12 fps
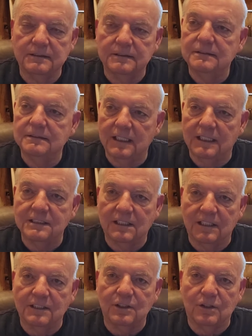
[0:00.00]
dust
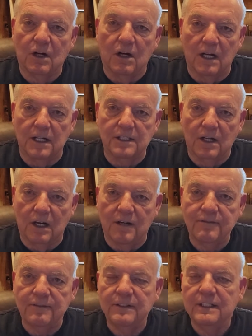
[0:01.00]
collector on and off.
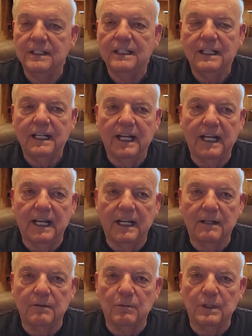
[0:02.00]

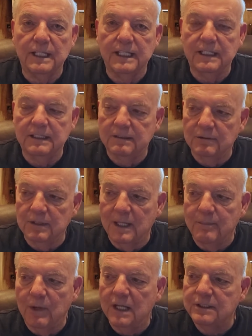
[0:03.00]
And when they when I
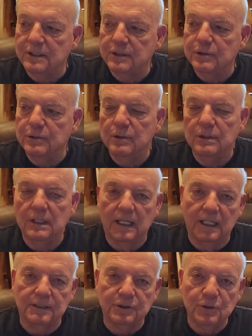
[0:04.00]
bought the new uh,
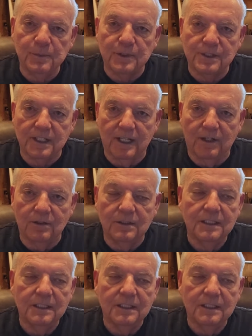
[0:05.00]
Supercell,